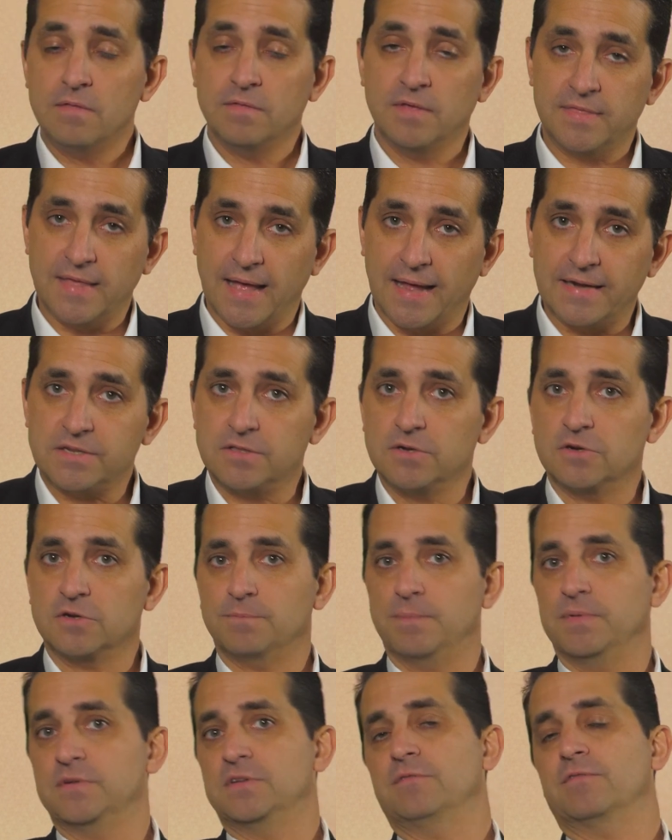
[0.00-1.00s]
that that's their
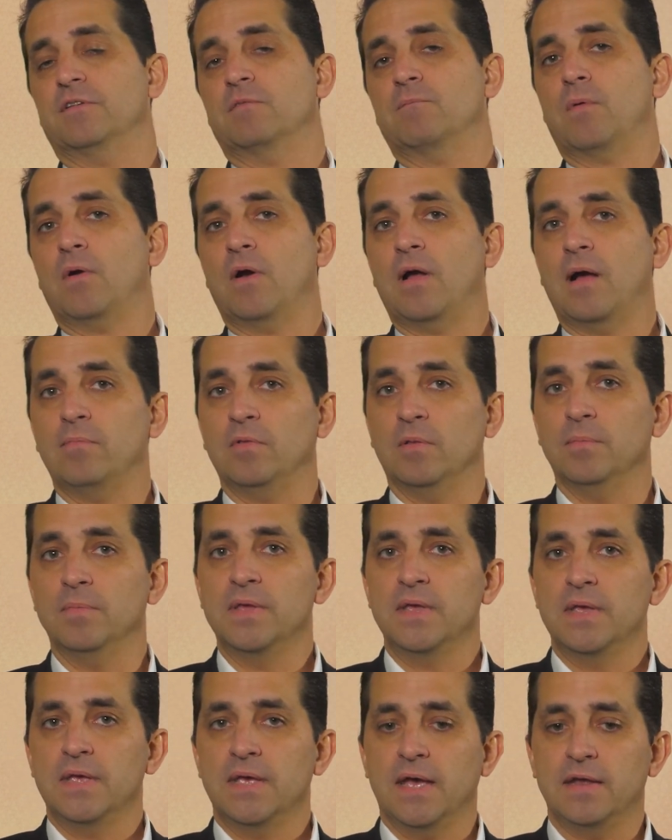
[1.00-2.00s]
specific problem,
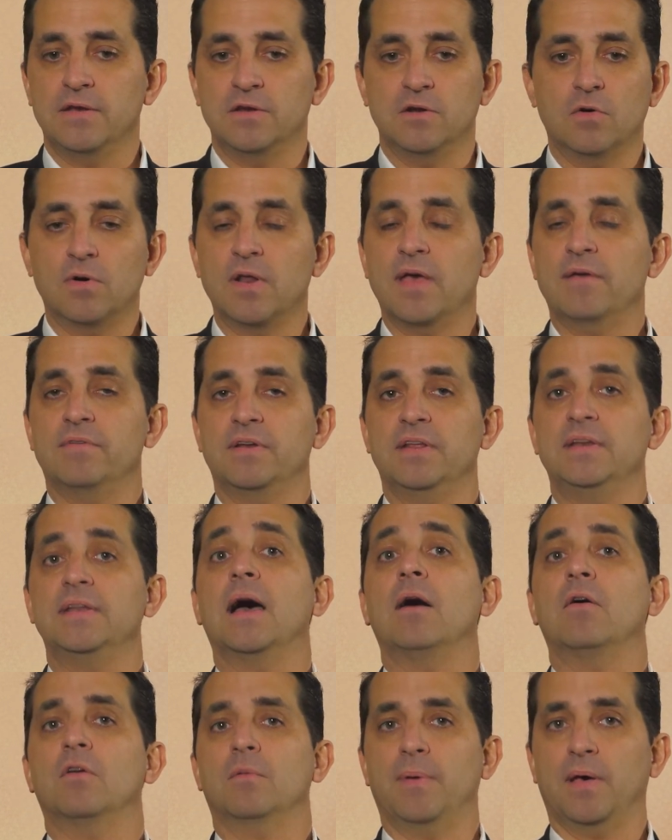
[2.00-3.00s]
and you don't have any
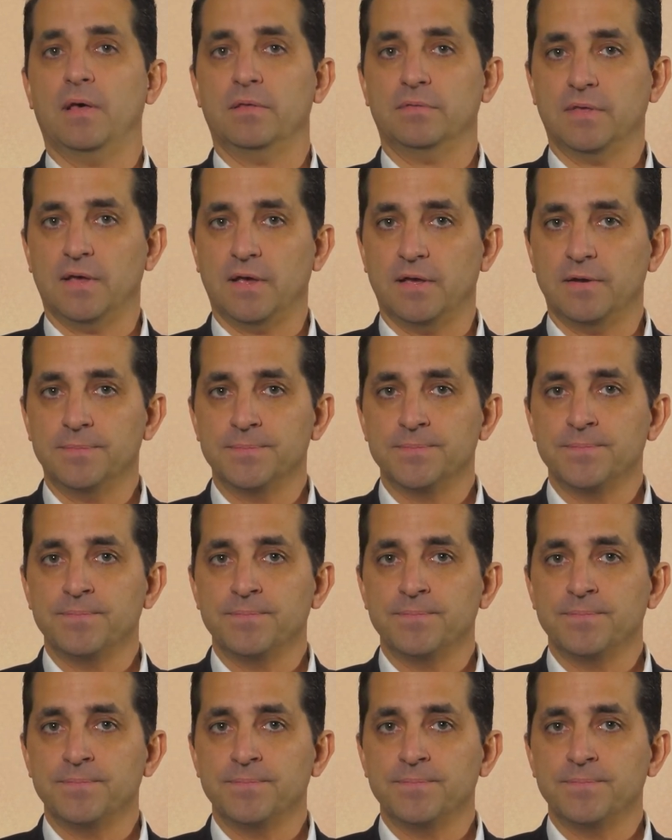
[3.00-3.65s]
doubt about that.